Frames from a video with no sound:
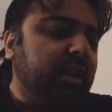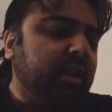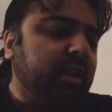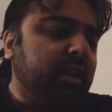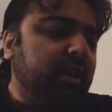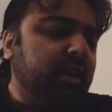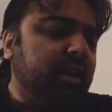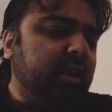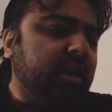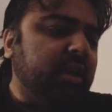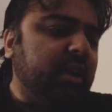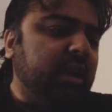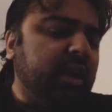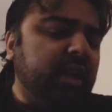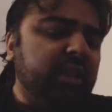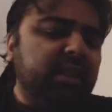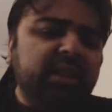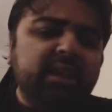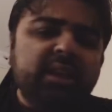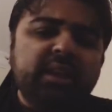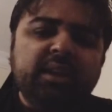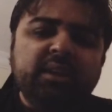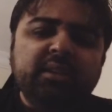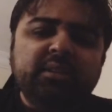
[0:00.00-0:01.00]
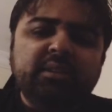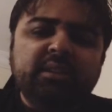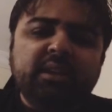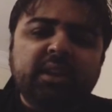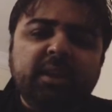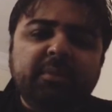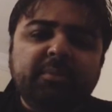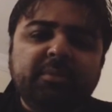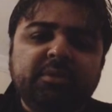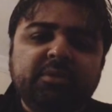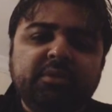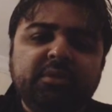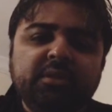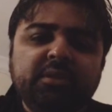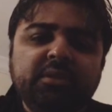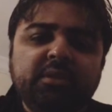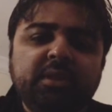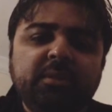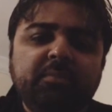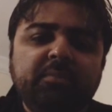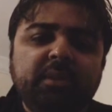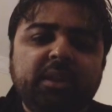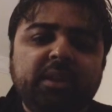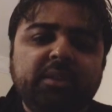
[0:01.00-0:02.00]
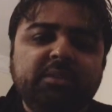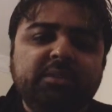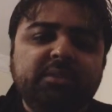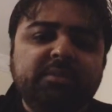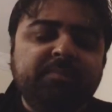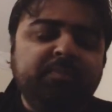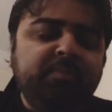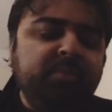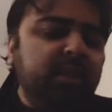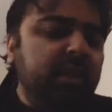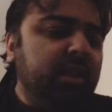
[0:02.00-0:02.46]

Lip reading: I think its name is Disney Plus.